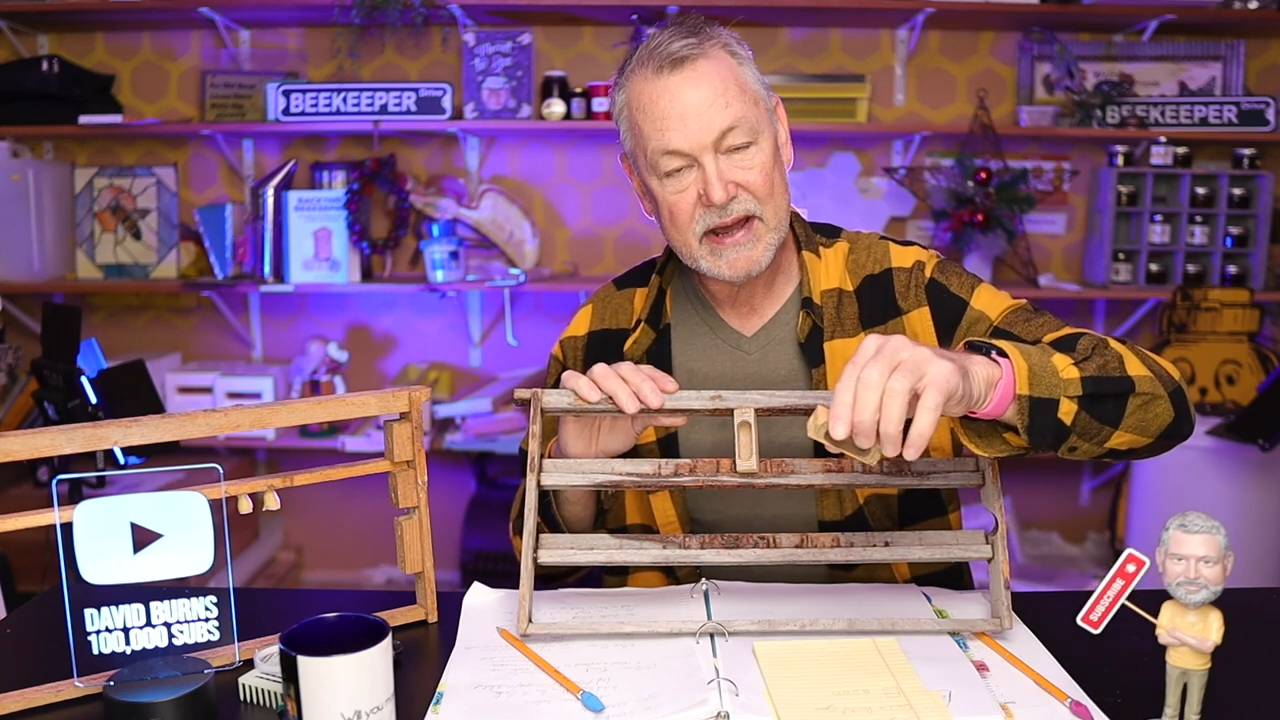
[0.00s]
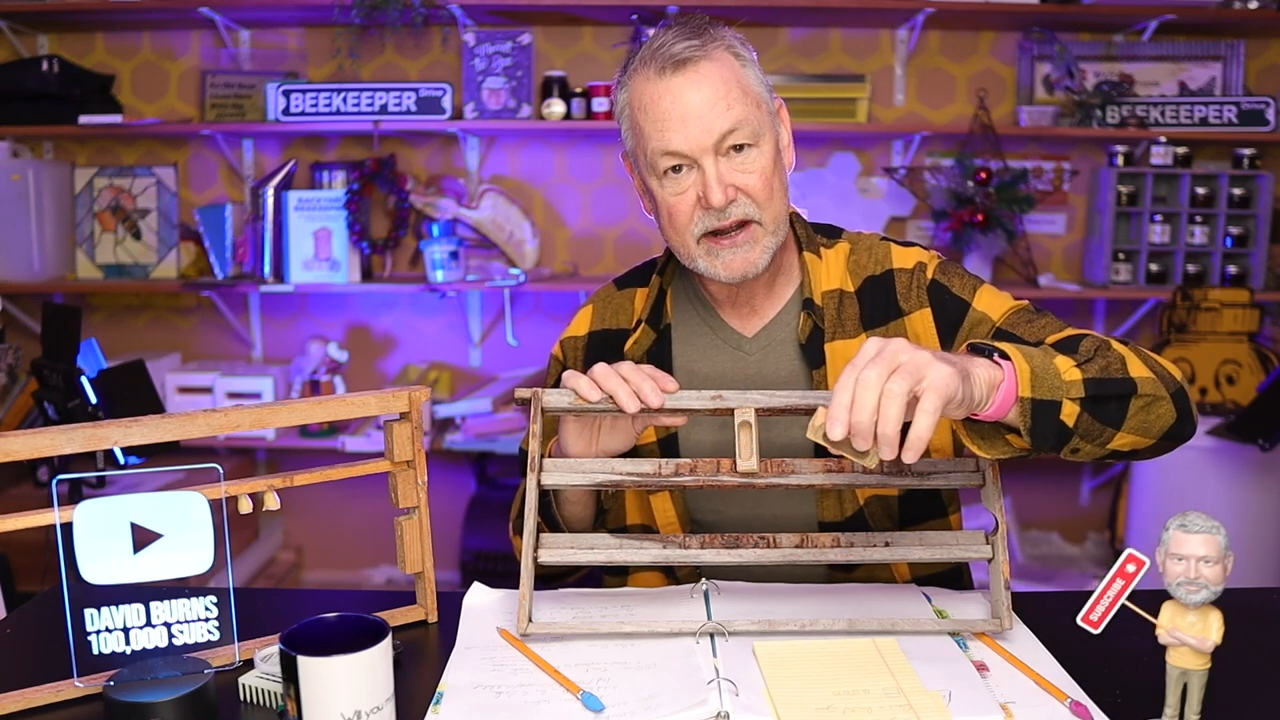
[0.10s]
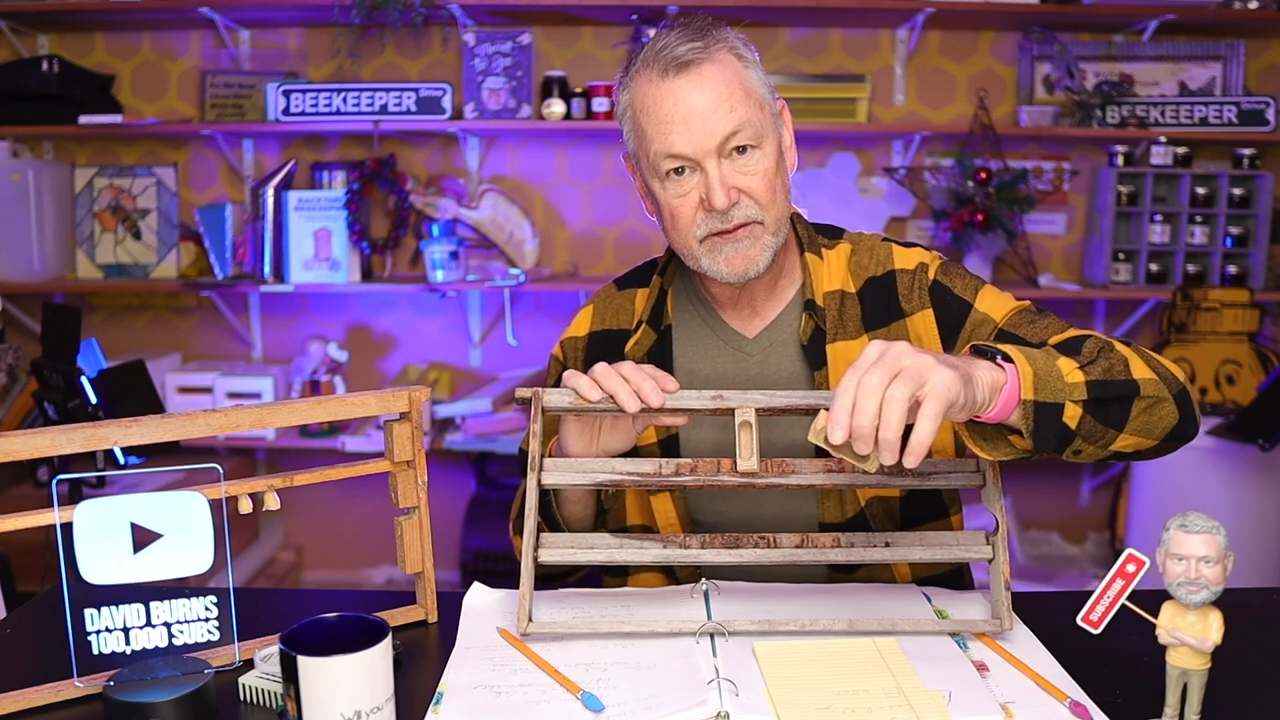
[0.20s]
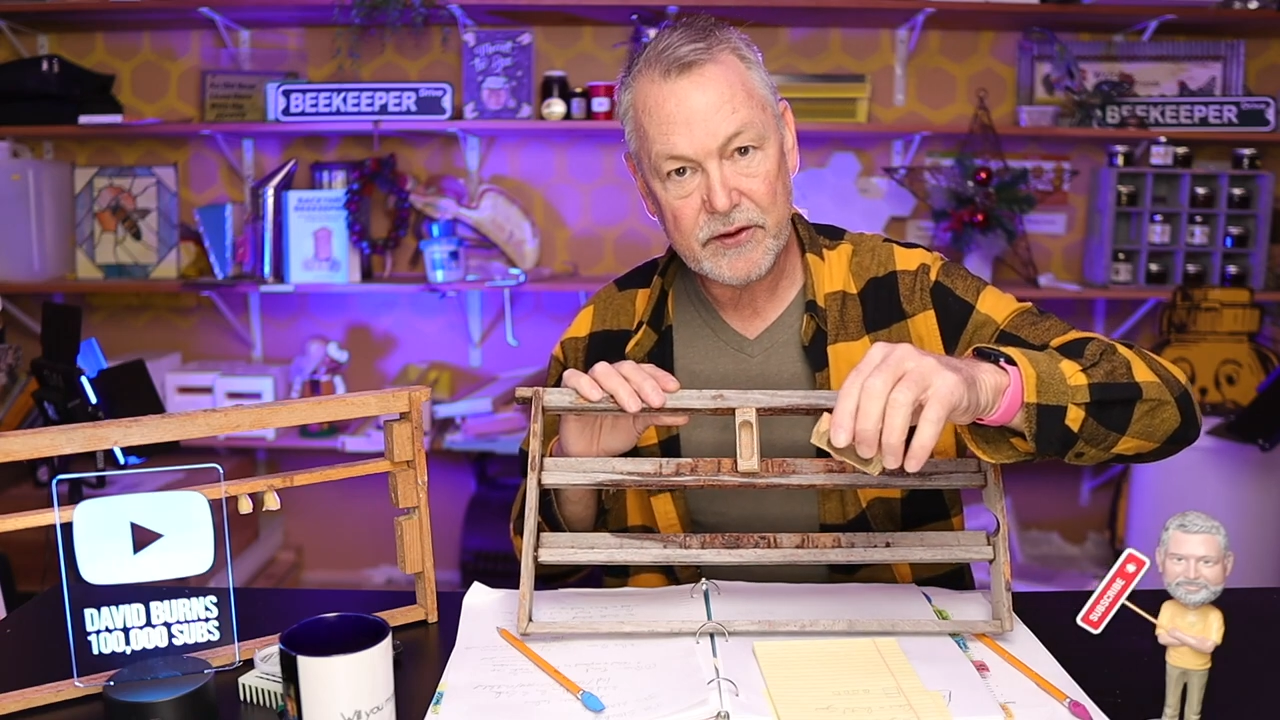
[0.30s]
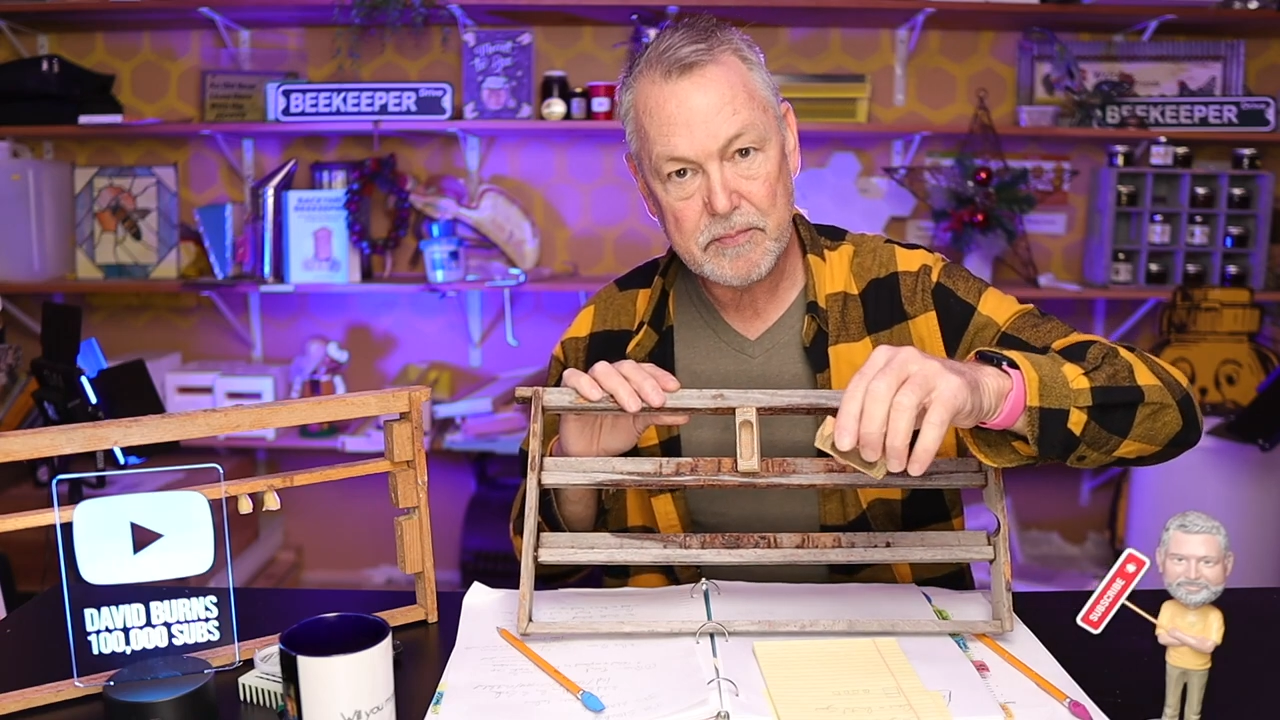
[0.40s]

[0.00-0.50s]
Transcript: out of their